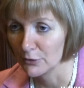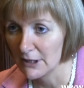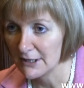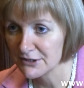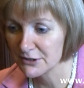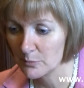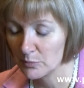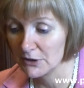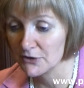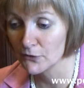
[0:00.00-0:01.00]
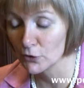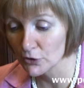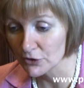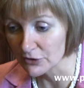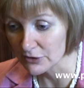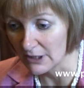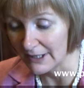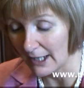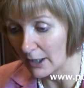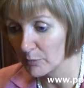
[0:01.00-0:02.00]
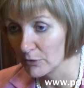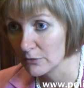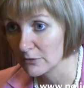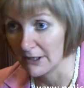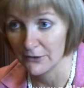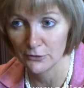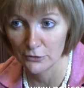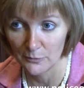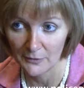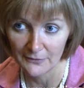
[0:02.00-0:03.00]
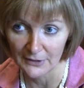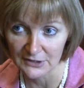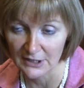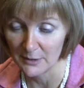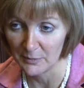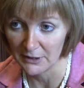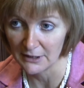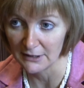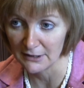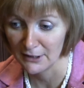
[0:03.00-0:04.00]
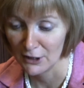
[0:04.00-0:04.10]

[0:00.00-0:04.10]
Unless police forces and ACPO and the Home Office and APA